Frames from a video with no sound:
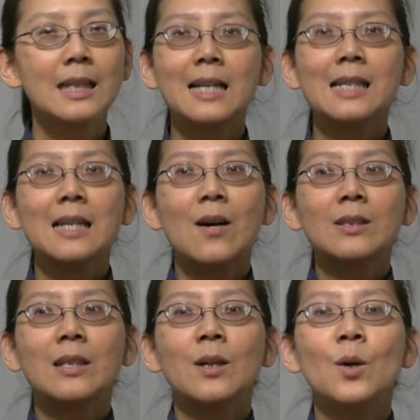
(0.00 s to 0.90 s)
That's
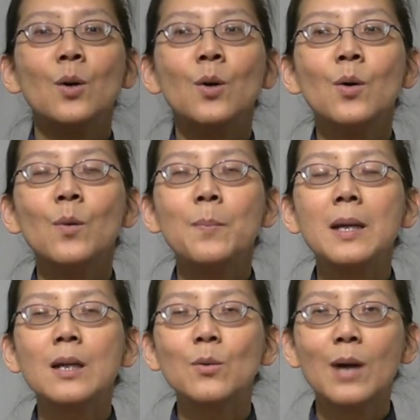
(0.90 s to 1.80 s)
how the whole
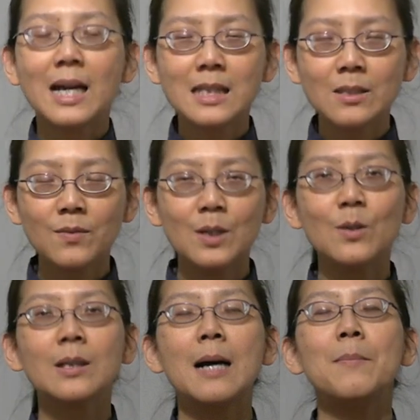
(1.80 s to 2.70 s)
big rice
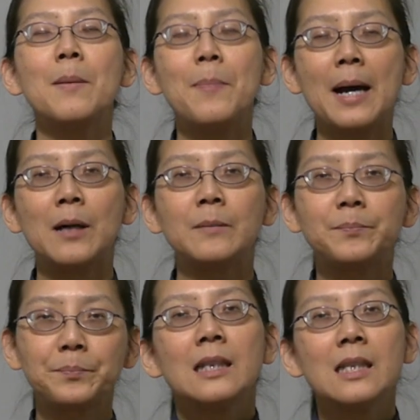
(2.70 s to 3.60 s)
field come
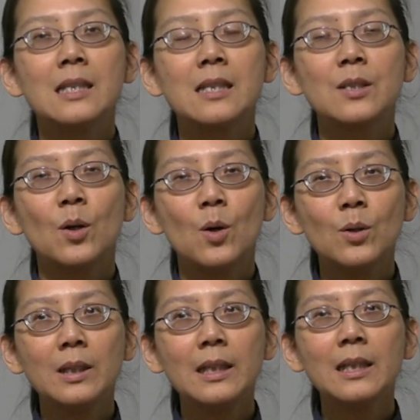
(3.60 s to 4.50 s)
about. This is
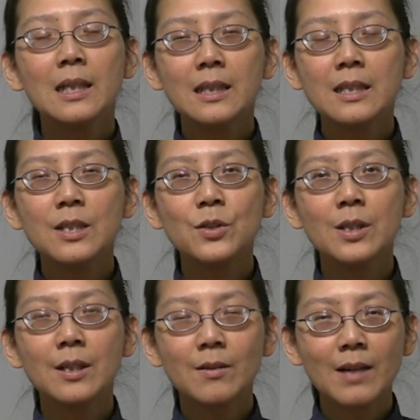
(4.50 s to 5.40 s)
only
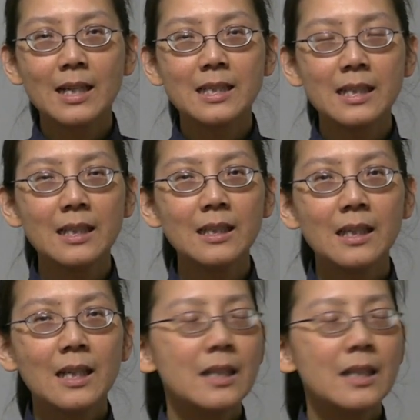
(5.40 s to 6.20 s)
condition arising.